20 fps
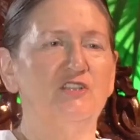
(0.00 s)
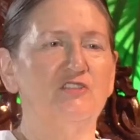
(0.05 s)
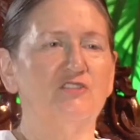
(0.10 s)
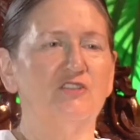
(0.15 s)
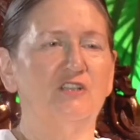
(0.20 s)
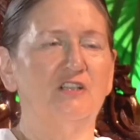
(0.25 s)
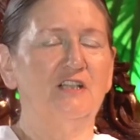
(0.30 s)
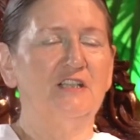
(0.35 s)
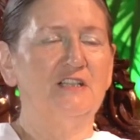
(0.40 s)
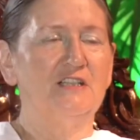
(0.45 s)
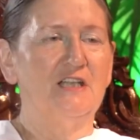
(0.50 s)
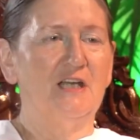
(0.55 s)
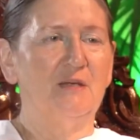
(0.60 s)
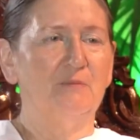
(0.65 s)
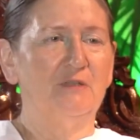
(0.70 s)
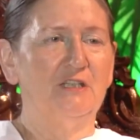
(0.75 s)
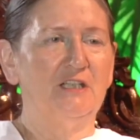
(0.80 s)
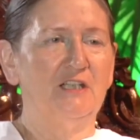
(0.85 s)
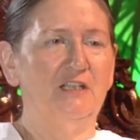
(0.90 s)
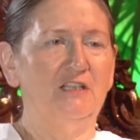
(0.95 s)
is a
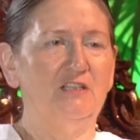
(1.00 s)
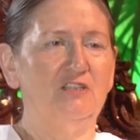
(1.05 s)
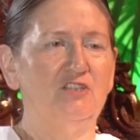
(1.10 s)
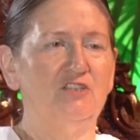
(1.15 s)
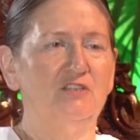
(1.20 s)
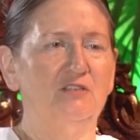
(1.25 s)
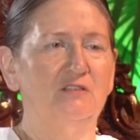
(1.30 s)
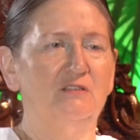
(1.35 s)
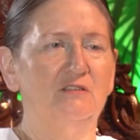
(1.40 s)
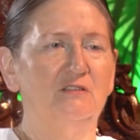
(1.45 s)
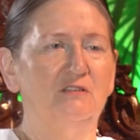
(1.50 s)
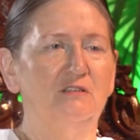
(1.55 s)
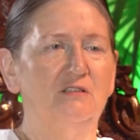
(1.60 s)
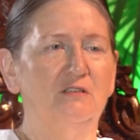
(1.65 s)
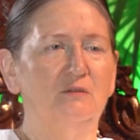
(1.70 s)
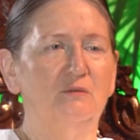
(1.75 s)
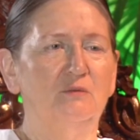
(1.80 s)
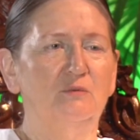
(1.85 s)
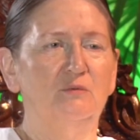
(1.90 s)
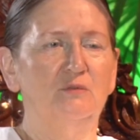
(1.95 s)

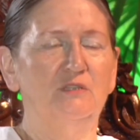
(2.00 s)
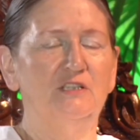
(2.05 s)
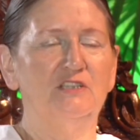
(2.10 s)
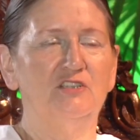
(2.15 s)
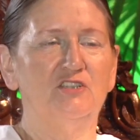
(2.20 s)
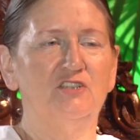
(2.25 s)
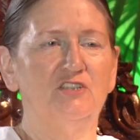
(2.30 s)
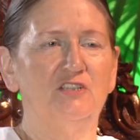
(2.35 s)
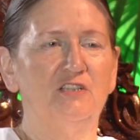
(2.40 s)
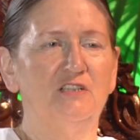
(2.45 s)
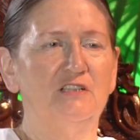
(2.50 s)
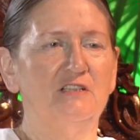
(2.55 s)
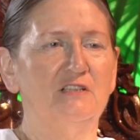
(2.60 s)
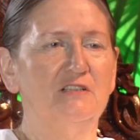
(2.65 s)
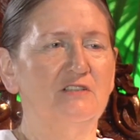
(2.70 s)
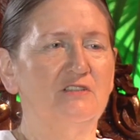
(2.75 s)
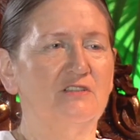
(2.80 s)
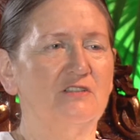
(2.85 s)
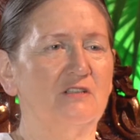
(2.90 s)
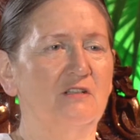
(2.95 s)
contamination, which
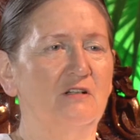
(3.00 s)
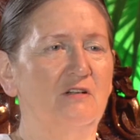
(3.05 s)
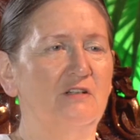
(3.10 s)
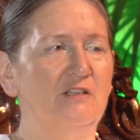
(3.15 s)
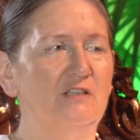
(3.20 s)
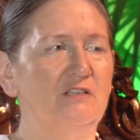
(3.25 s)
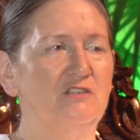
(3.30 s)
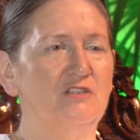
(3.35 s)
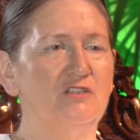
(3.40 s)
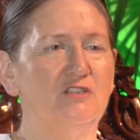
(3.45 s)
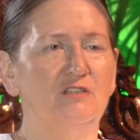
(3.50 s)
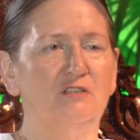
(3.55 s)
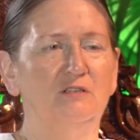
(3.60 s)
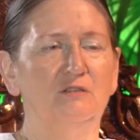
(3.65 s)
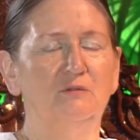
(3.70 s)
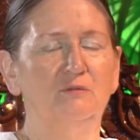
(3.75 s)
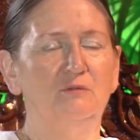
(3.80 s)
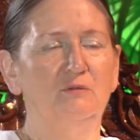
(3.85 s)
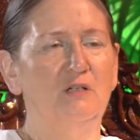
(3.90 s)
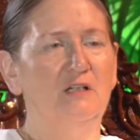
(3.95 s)
is going
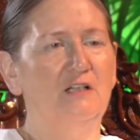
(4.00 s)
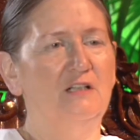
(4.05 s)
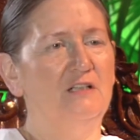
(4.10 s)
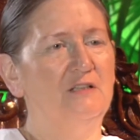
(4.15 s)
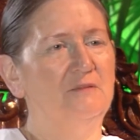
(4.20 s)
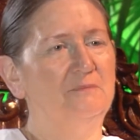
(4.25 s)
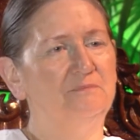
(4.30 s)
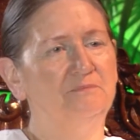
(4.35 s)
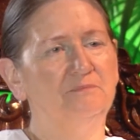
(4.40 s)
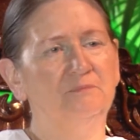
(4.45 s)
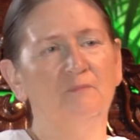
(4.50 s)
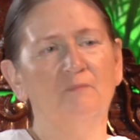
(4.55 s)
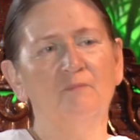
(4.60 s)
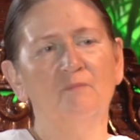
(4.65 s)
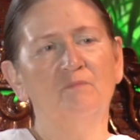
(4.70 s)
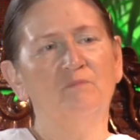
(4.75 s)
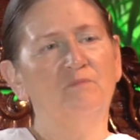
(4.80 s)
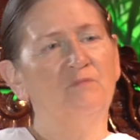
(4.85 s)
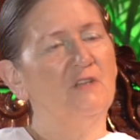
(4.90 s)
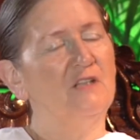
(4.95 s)
to
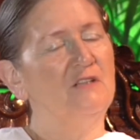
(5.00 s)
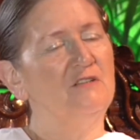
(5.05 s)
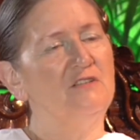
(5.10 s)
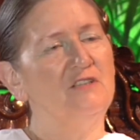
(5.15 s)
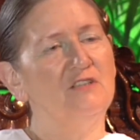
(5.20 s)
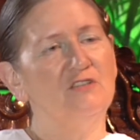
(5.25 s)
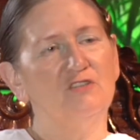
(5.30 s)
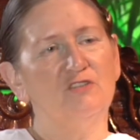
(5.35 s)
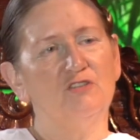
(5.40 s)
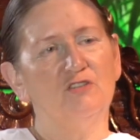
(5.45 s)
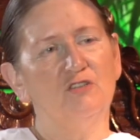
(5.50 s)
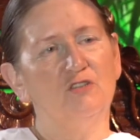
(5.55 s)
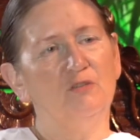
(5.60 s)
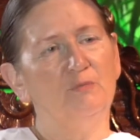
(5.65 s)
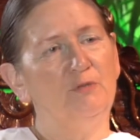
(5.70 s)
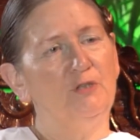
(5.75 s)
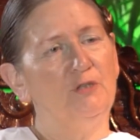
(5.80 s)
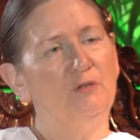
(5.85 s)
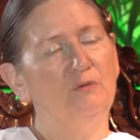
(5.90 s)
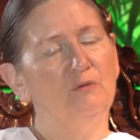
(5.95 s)

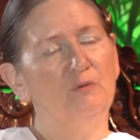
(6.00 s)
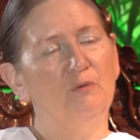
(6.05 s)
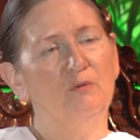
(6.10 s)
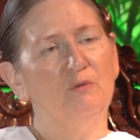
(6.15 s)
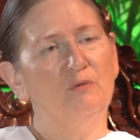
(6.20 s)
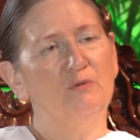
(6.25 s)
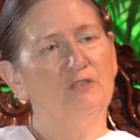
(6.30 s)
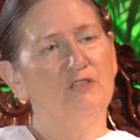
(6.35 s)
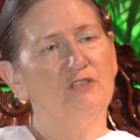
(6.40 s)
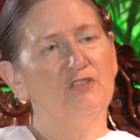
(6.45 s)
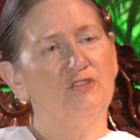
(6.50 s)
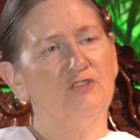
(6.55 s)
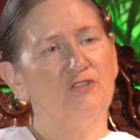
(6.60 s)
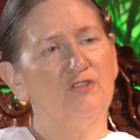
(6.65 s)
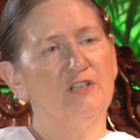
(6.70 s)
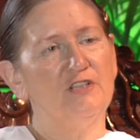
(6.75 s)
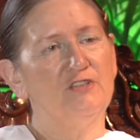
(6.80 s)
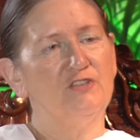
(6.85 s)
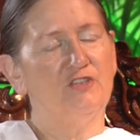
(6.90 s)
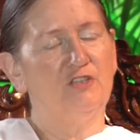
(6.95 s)
disturb you or
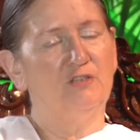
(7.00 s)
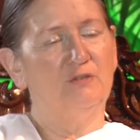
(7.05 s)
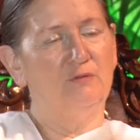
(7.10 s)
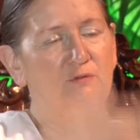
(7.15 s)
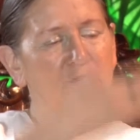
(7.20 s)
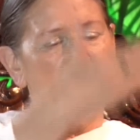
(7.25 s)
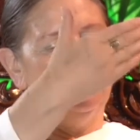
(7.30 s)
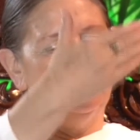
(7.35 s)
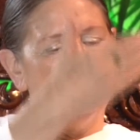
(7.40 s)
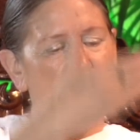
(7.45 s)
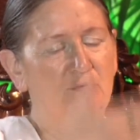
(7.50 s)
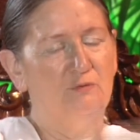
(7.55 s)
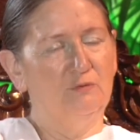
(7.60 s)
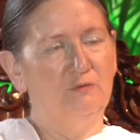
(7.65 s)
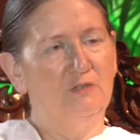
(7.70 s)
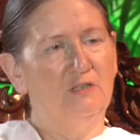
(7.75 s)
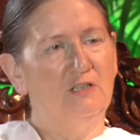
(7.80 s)
distress you.